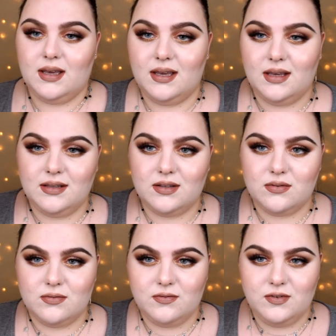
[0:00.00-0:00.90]
And
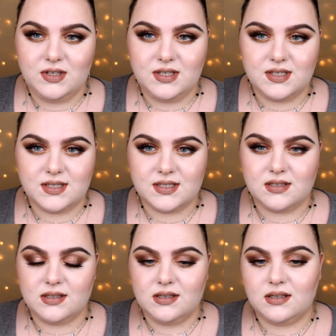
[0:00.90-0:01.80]
these
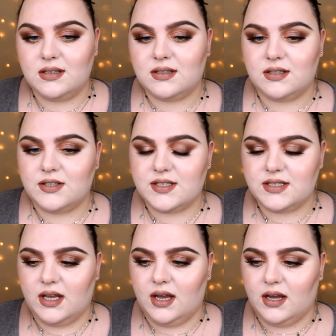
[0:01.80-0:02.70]

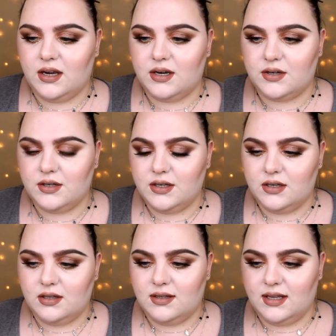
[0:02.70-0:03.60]
glitters are
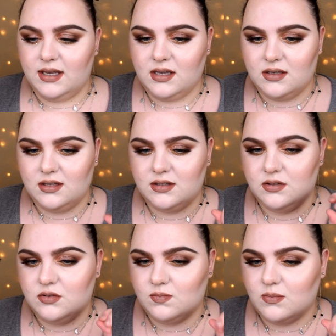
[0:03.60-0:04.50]
like
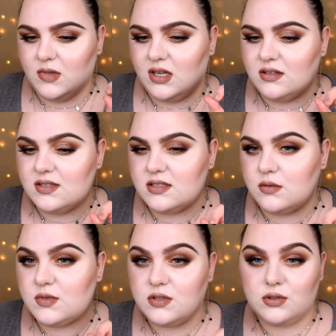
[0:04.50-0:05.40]
in
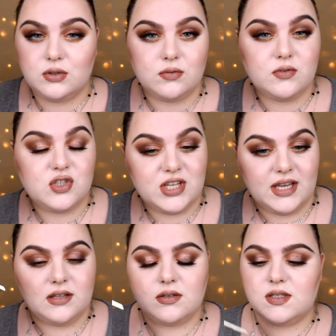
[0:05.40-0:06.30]
some sort of
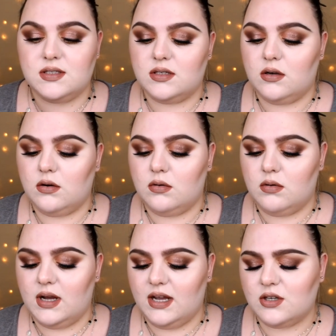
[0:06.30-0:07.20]
gel,
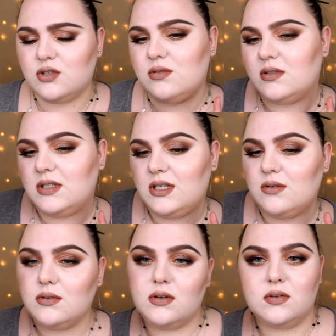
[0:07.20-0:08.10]
so actually
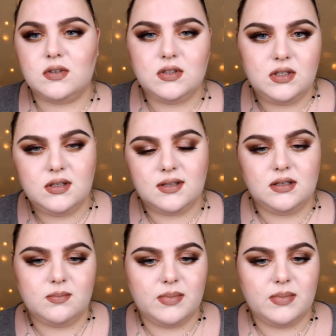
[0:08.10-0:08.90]
you don't need any